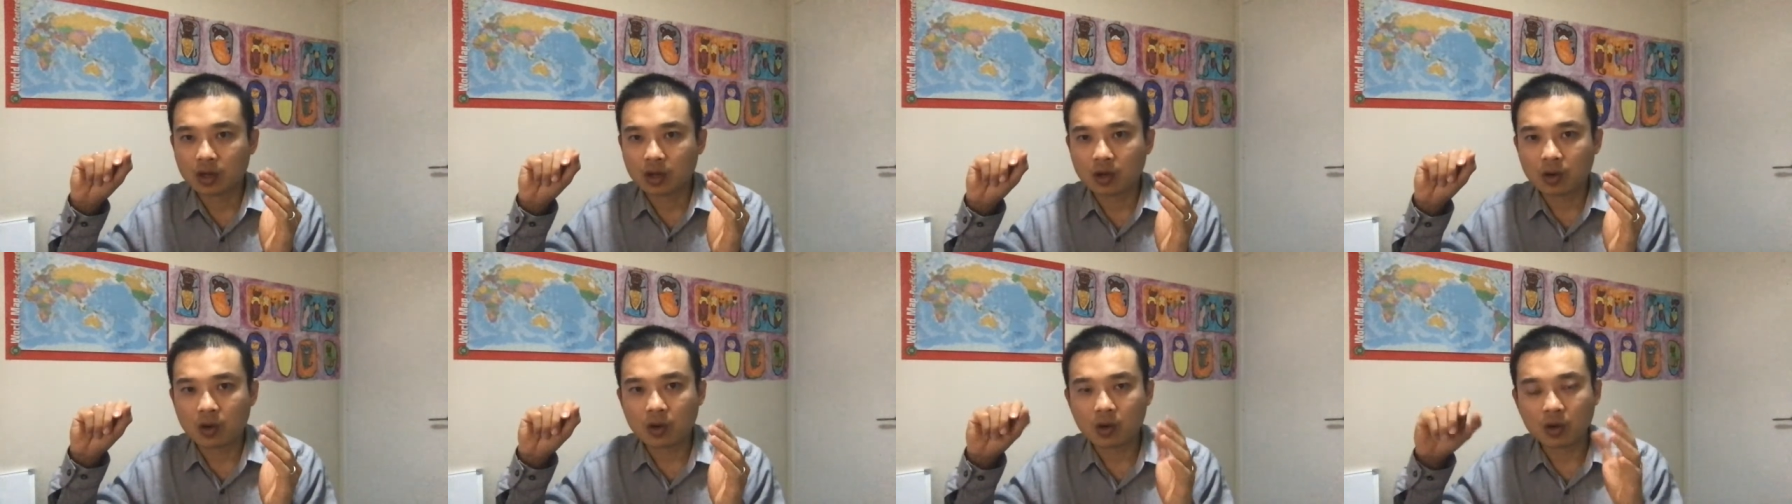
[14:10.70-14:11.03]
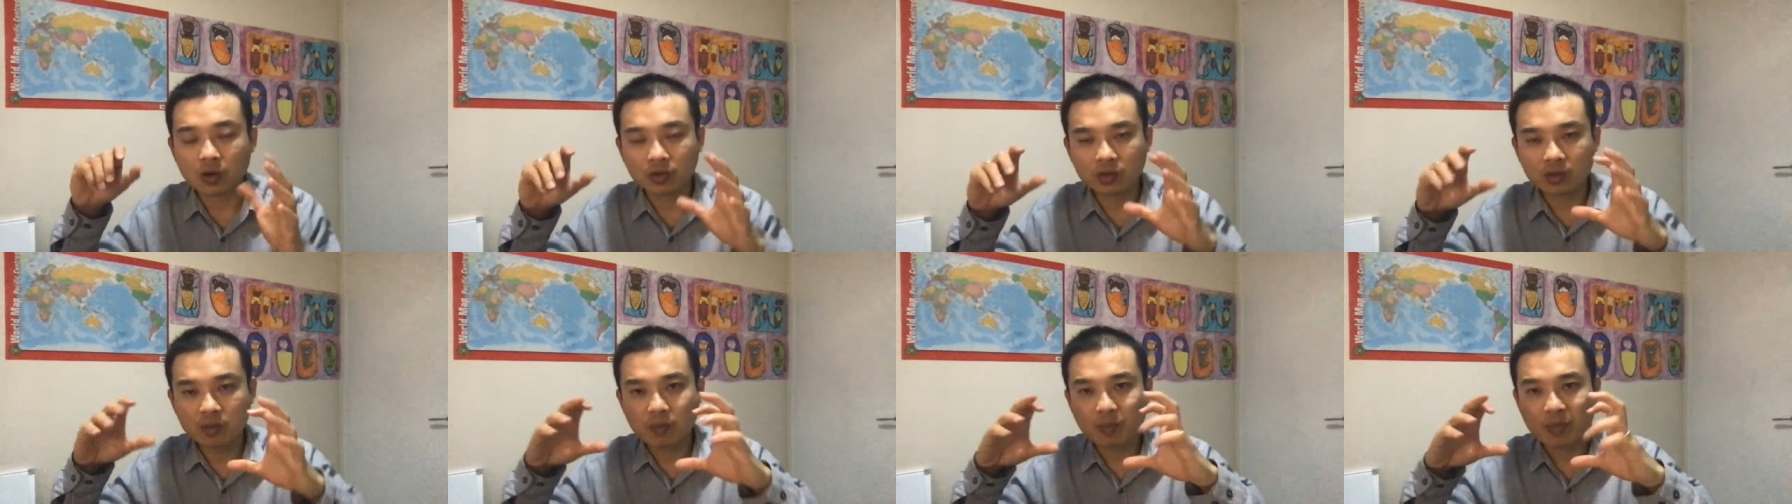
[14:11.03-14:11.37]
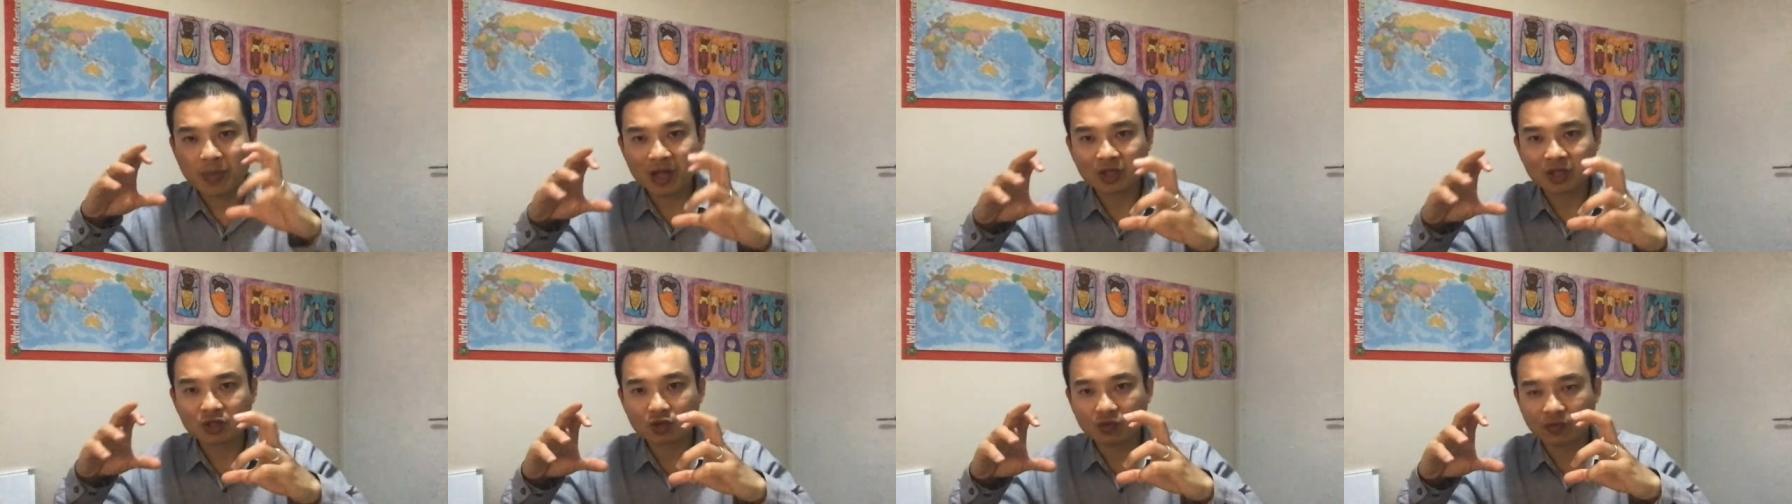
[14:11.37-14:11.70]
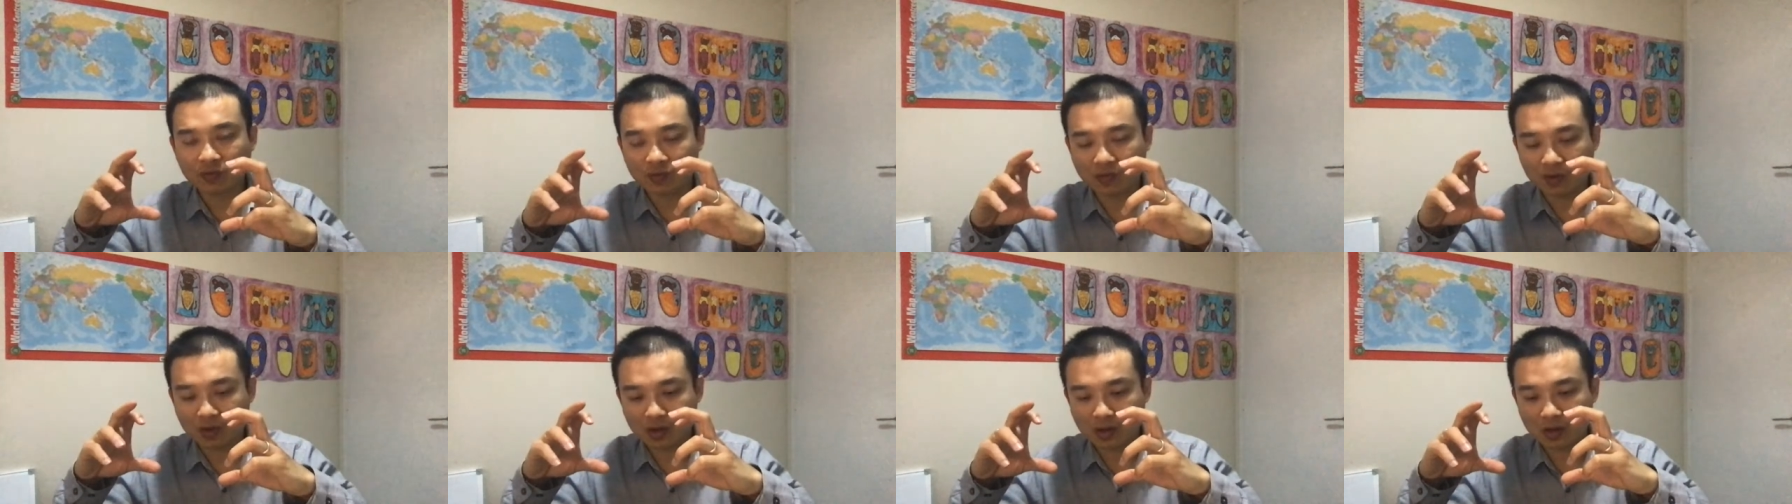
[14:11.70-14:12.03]
all the bunch
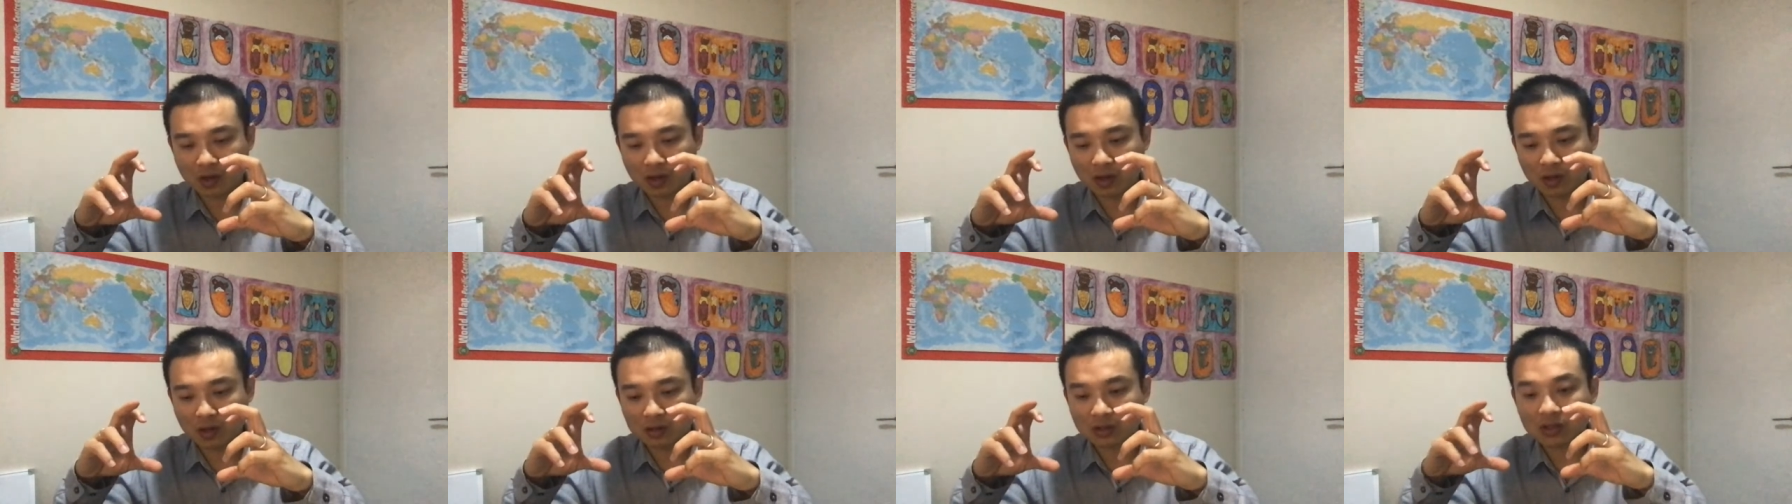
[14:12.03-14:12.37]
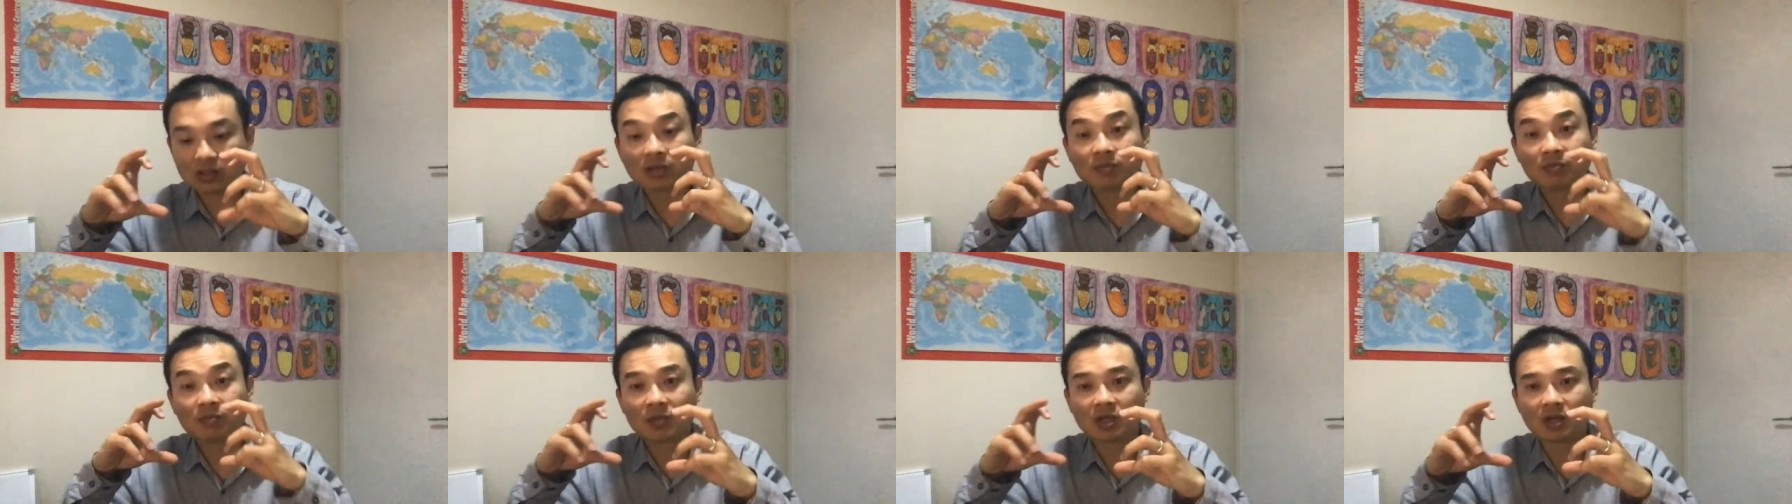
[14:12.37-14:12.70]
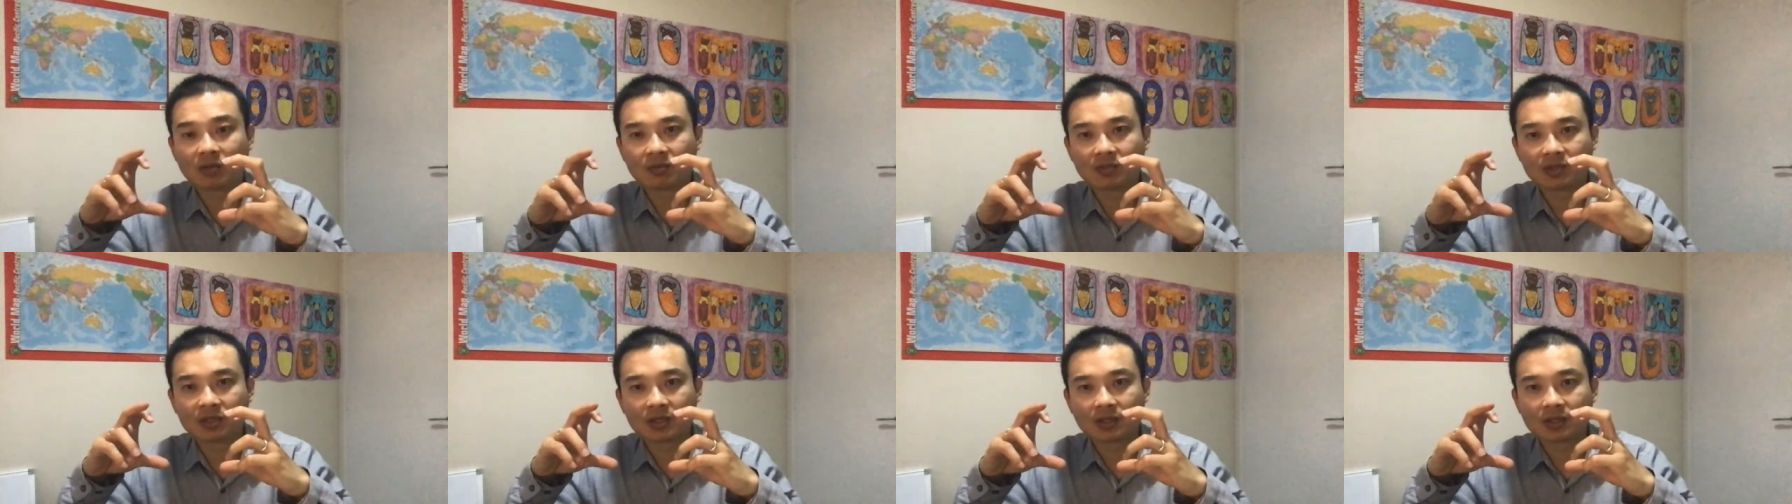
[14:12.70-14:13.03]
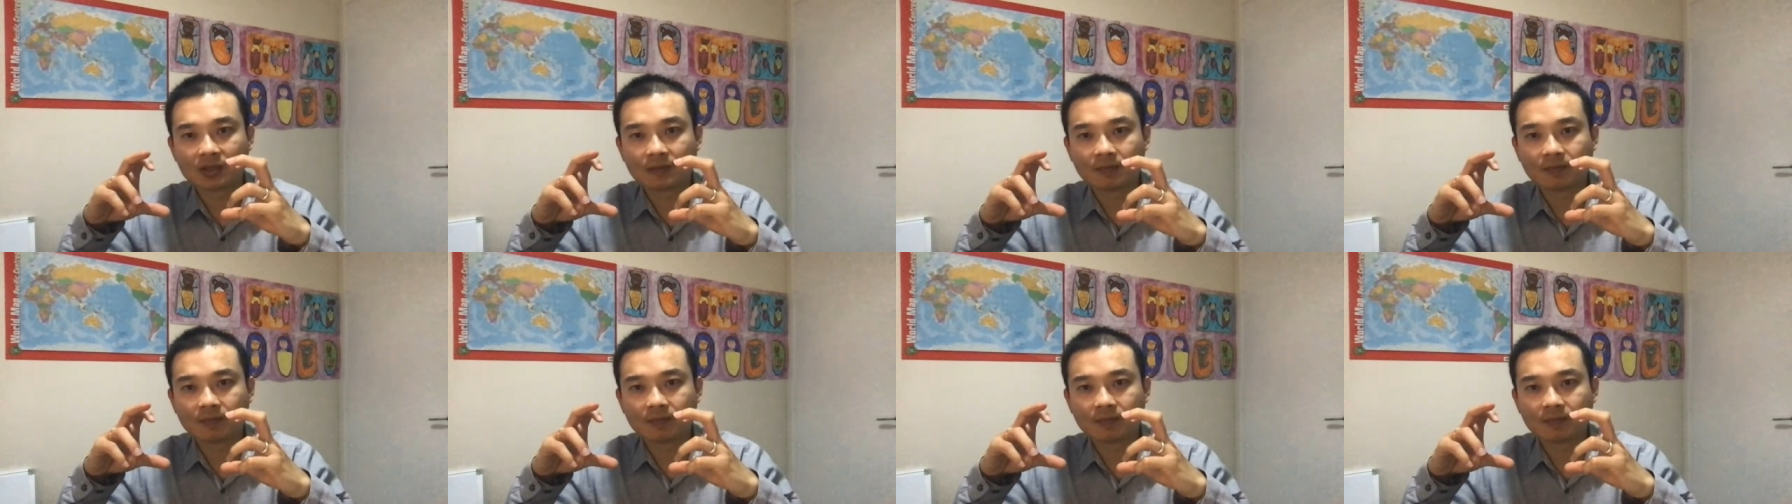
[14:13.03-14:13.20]
of symptoms